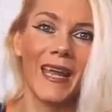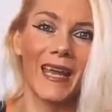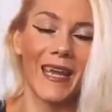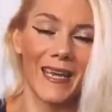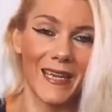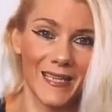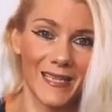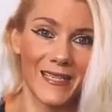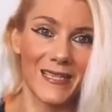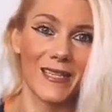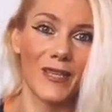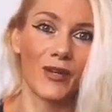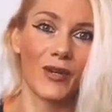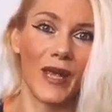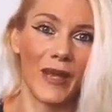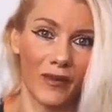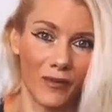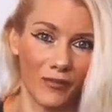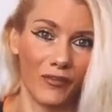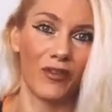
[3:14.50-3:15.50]
is
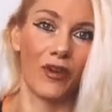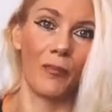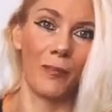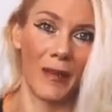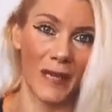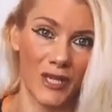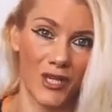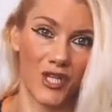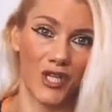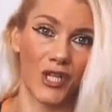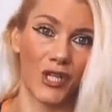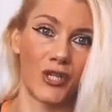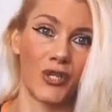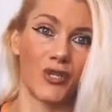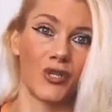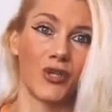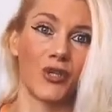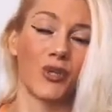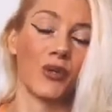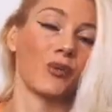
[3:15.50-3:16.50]
inflammation.
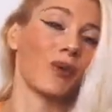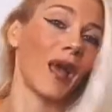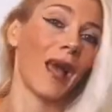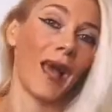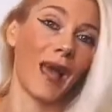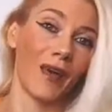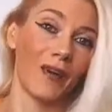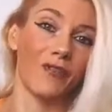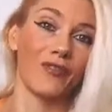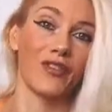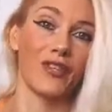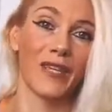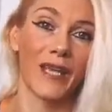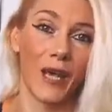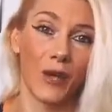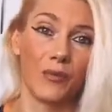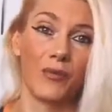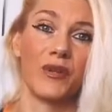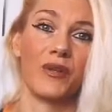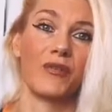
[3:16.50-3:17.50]
So you have to
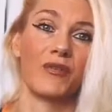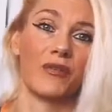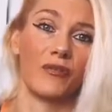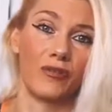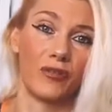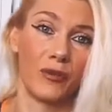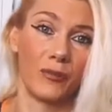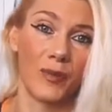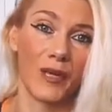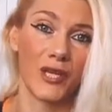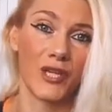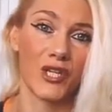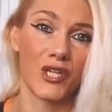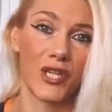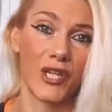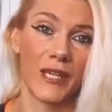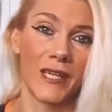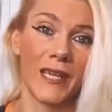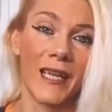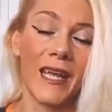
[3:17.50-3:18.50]
get rid of
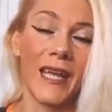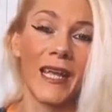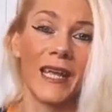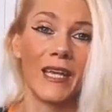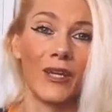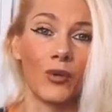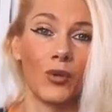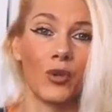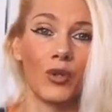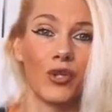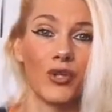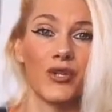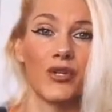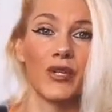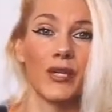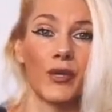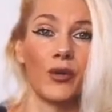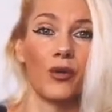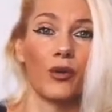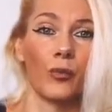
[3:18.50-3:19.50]
inflammation in order to
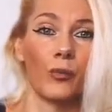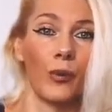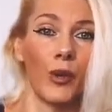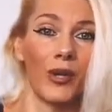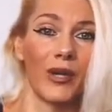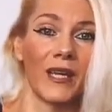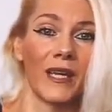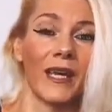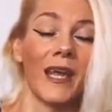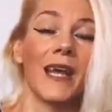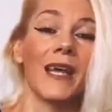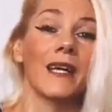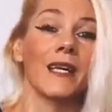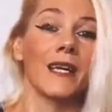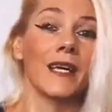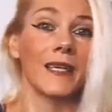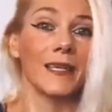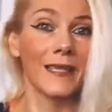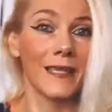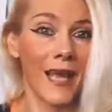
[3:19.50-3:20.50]
heal the body.
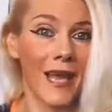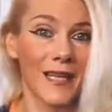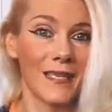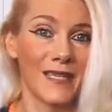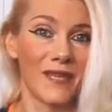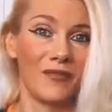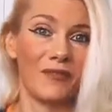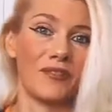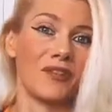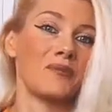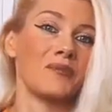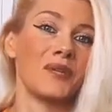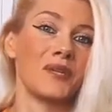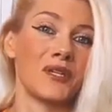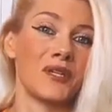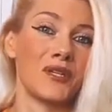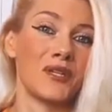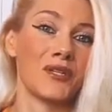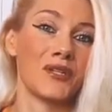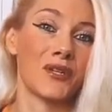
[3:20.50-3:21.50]
Yes,
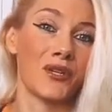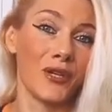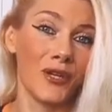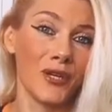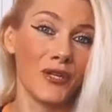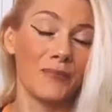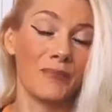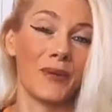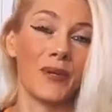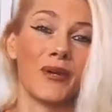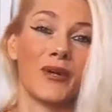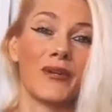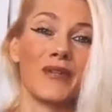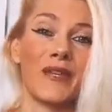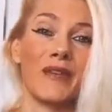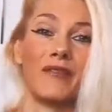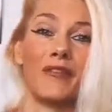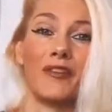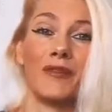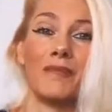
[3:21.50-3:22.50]
inflammation is good because
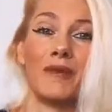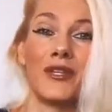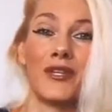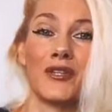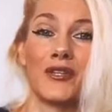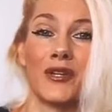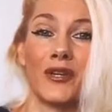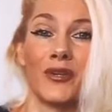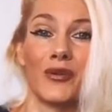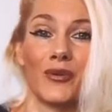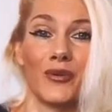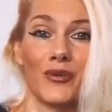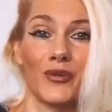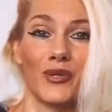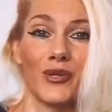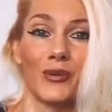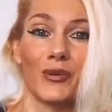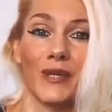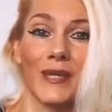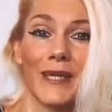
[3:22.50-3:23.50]
inflammation can
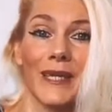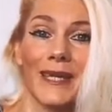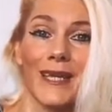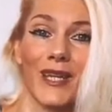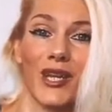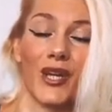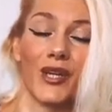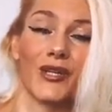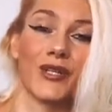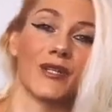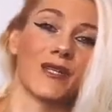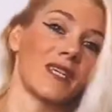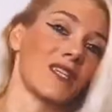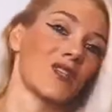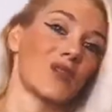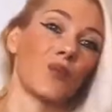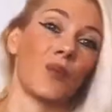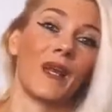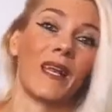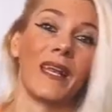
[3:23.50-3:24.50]
also heal us.
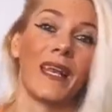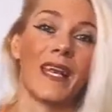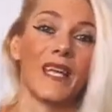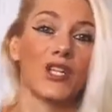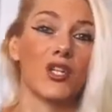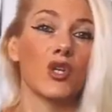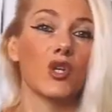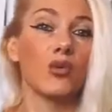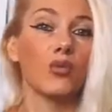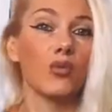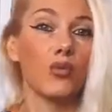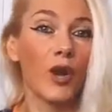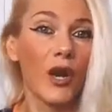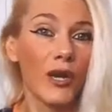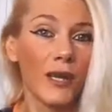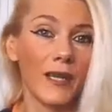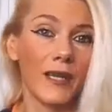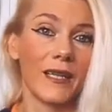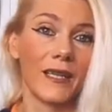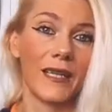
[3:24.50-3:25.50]
It's when it gets
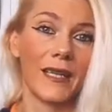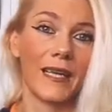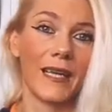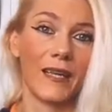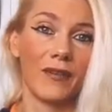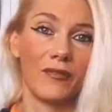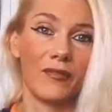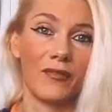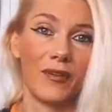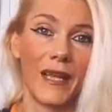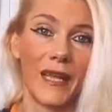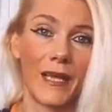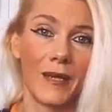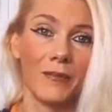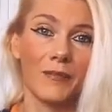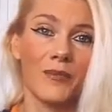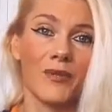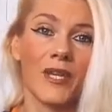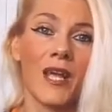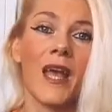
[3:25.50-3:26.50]
chronically
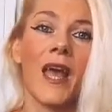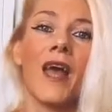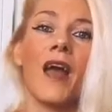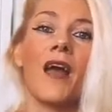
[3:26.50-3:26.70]
inflamed,